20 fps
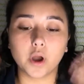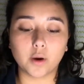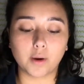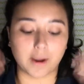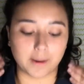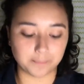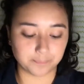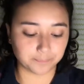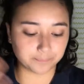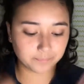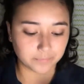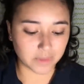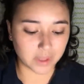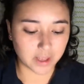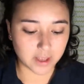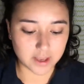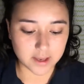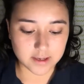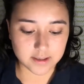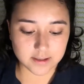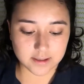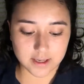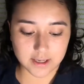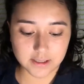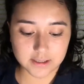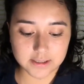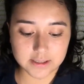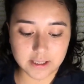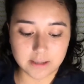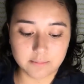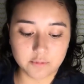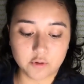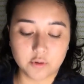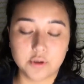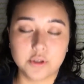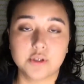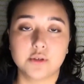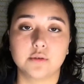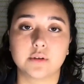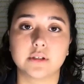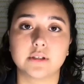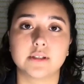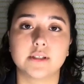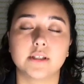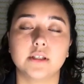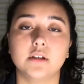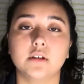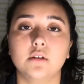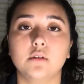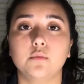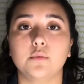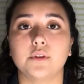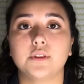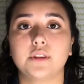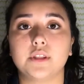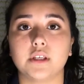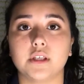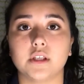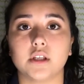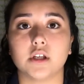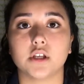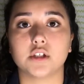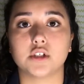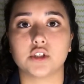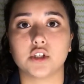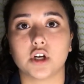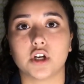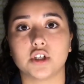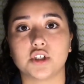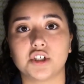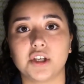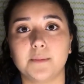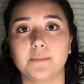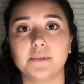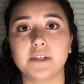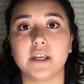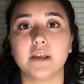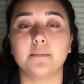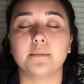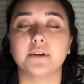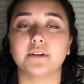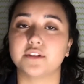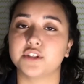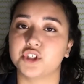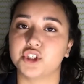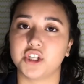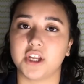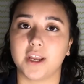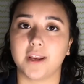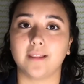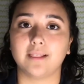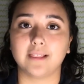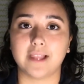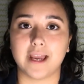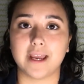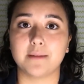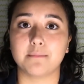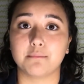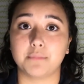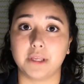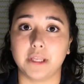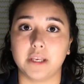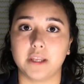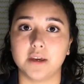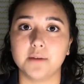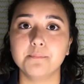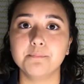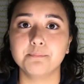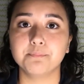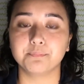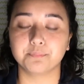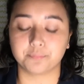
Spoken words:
Okay, next I'm going to conceal with the Tarte Shape Tape in the shade Light Medium.